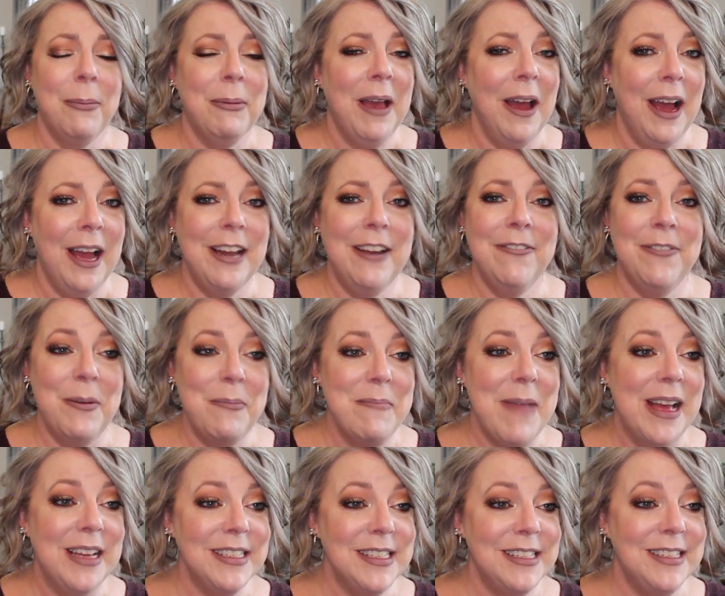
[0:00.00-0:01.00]
I'm kind of a
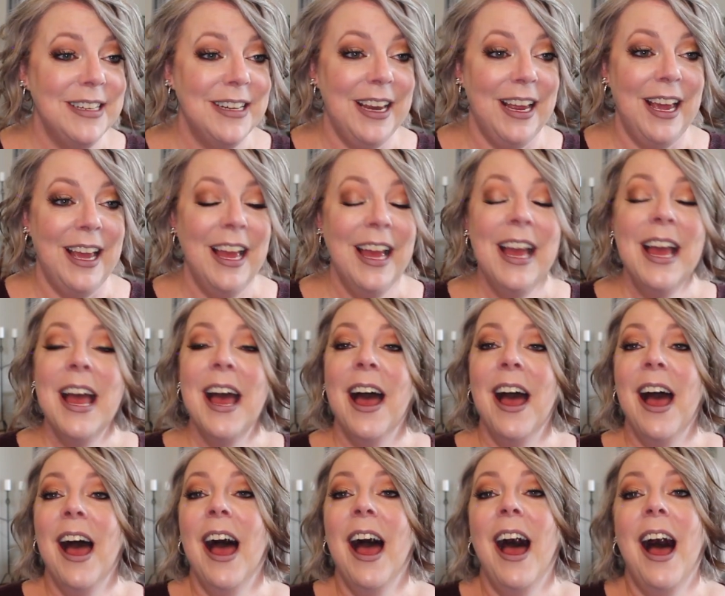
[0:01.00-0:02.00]
mess today.
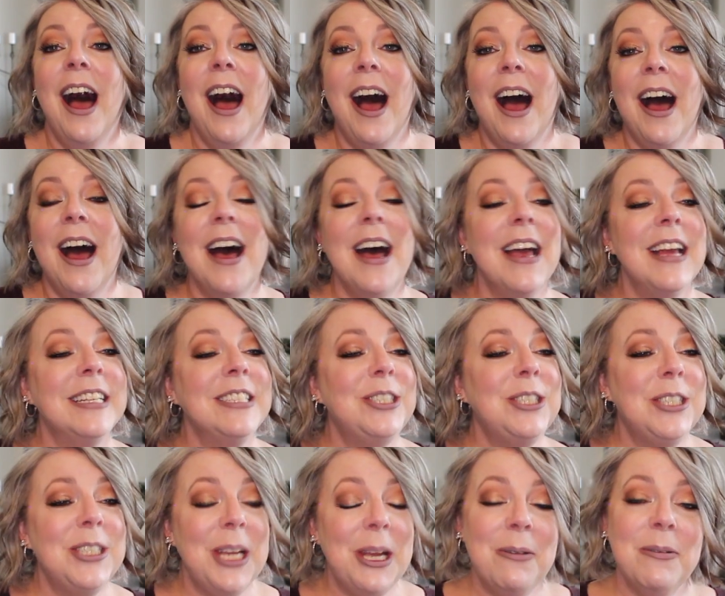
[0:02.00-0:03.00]
Uh,
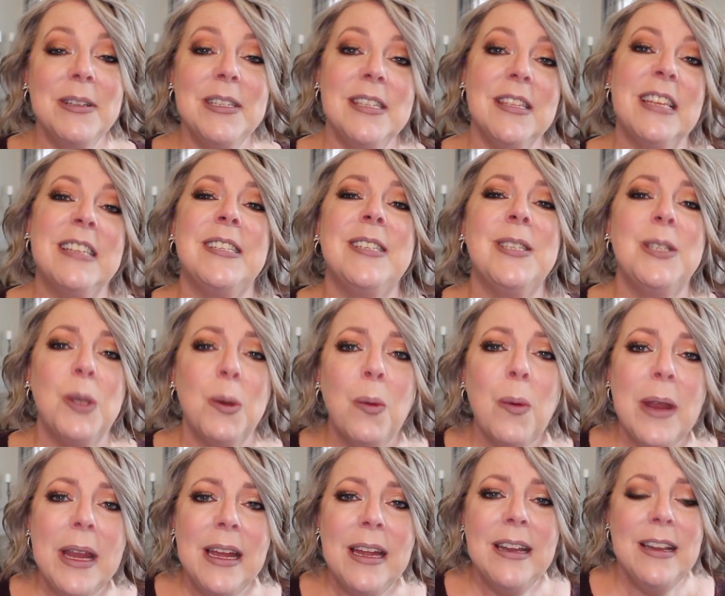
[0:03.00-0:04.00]
she was the
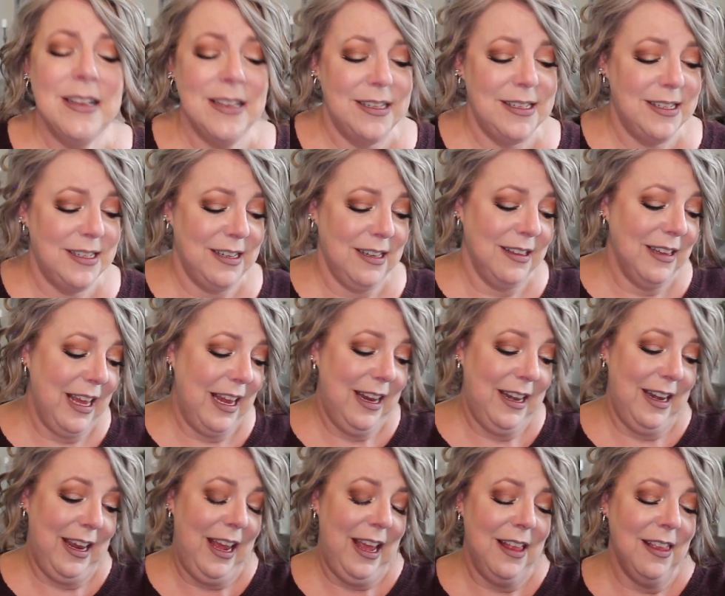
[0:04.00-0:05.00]
sweetest
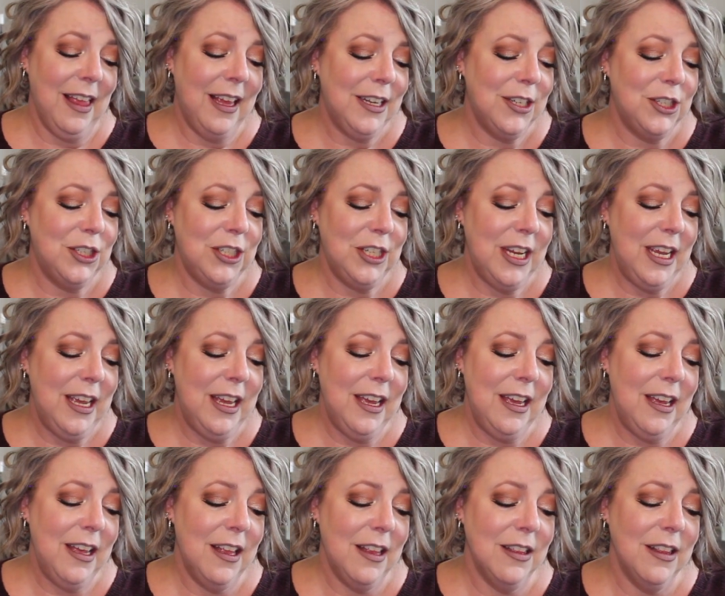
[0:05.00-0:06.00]
lady. Like
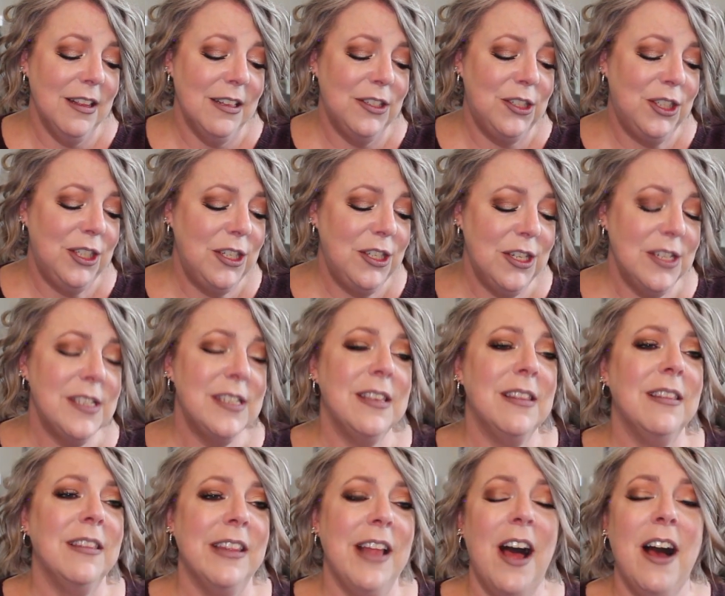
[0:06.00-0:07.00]
she, she just
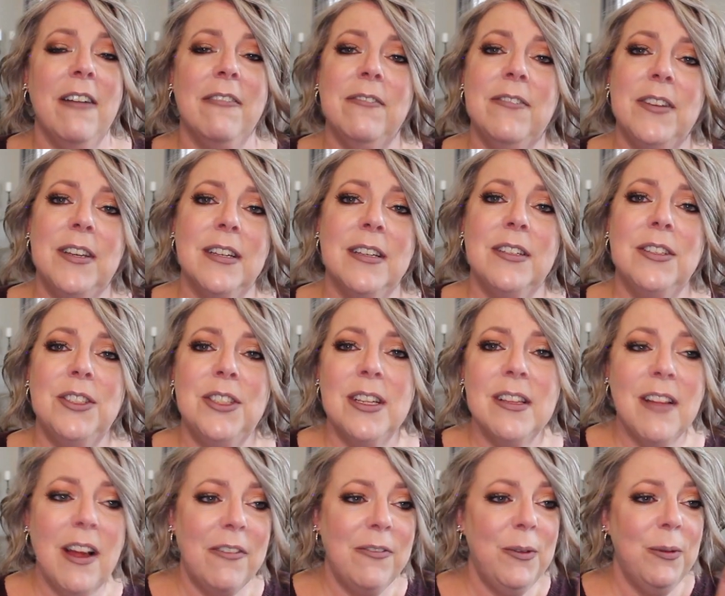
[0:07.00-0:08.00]
loved. She
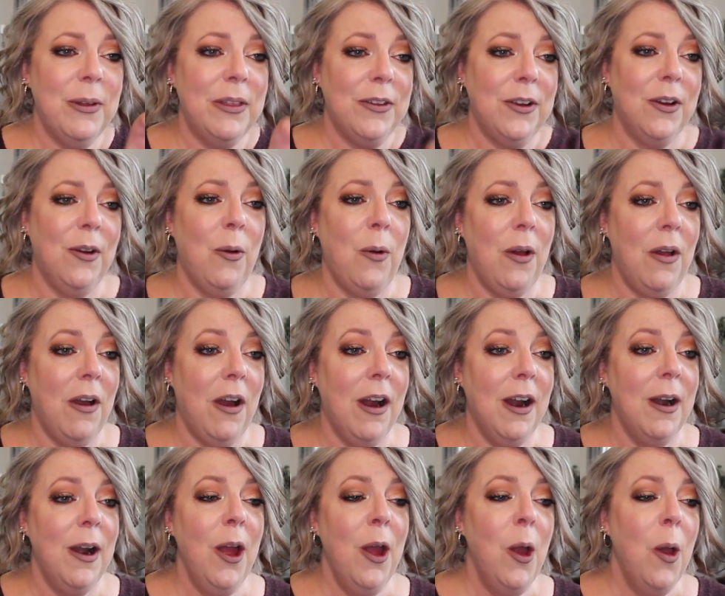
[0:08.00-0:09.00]
loved with her whole
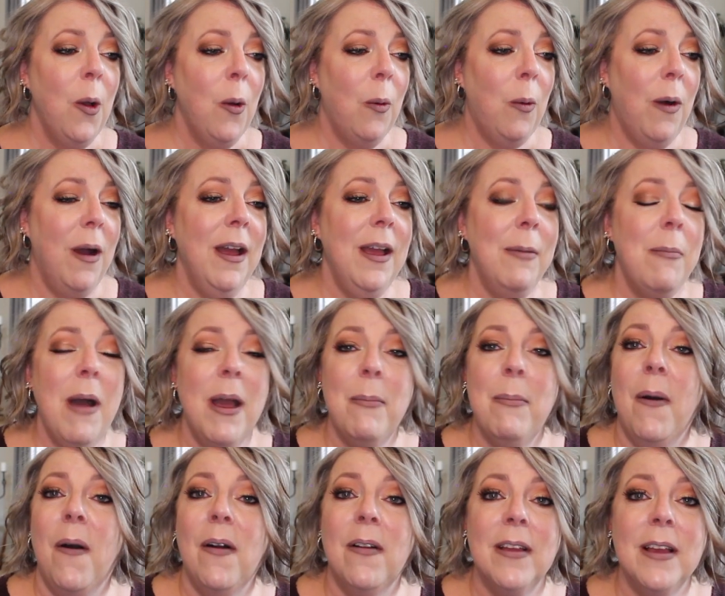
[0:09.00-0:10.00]
heart. Why am I
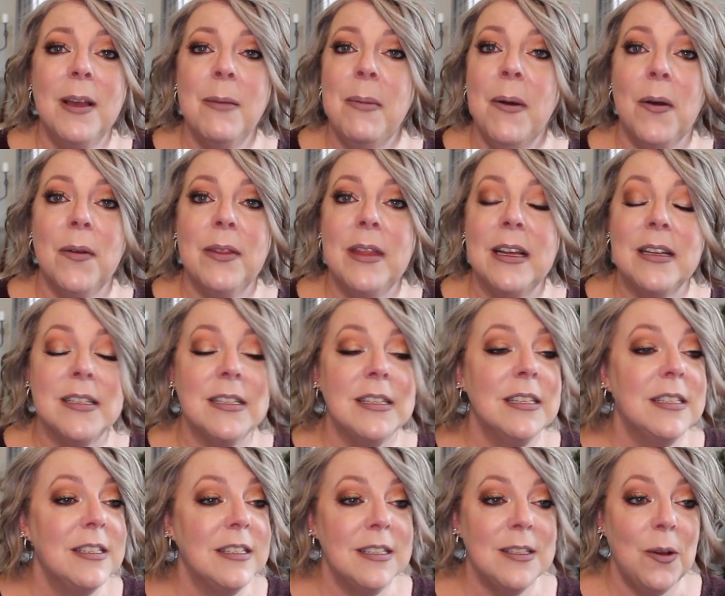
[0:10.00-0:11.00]
bawling about this?
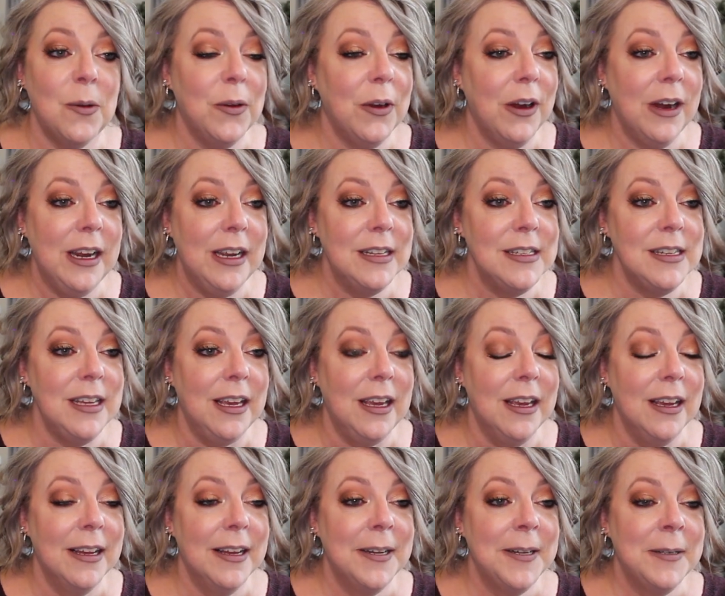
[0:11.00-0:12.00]
This is so crazy.